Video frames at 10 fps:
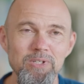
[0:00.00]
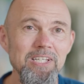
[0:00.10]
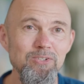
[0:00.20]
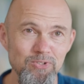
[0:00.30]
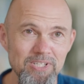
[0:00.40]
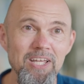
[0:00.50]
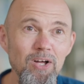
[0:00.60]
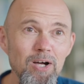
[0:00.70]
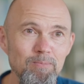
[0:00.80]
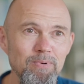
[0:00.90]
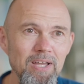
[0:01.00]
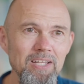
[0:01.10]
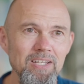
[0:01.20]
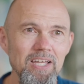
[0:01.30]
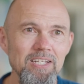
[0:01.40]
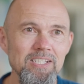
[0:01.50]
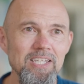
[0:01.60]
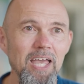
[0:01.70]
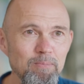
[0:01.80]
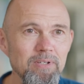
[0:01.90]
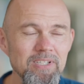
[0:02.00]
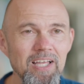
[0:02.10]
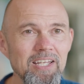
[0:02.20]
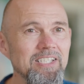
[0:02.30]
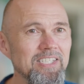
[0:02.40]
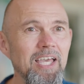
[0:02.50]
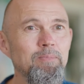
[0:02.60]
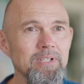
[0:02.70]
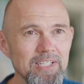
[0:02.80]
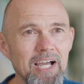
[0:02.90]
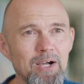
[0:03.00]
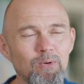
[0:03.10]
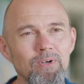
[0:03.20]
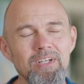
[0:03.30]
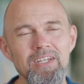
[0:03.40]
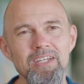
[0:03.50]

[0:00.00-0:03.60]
we need to stand up. And it's happening, and it's happening now.